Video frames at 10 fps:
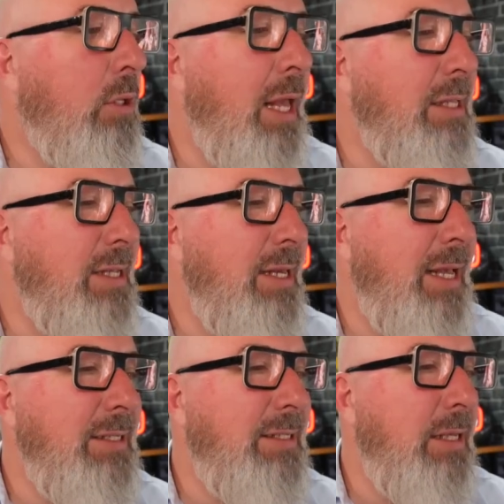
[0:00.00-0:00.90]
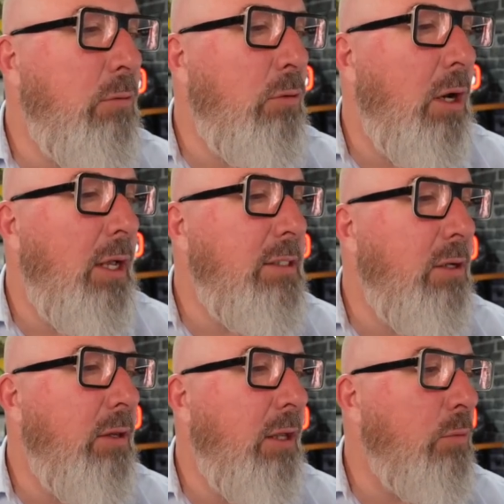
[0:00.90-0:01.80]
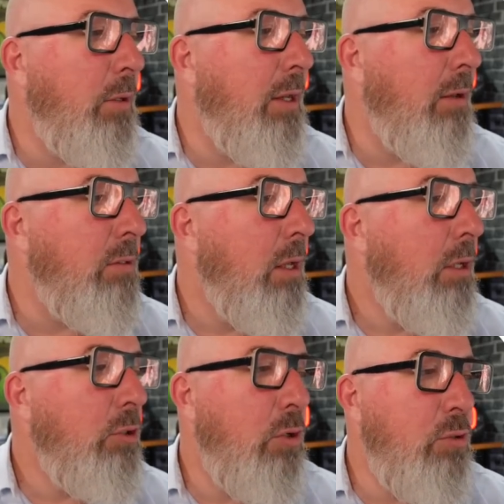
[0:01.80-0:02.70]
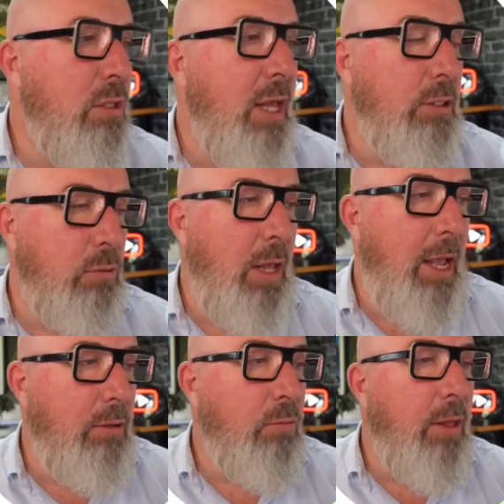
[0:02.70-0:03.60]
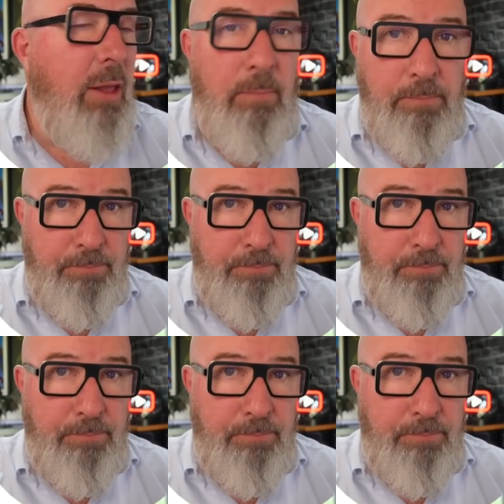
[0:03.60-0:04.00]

guessing that's single glazed, looking at those windows, due to the actual handle there.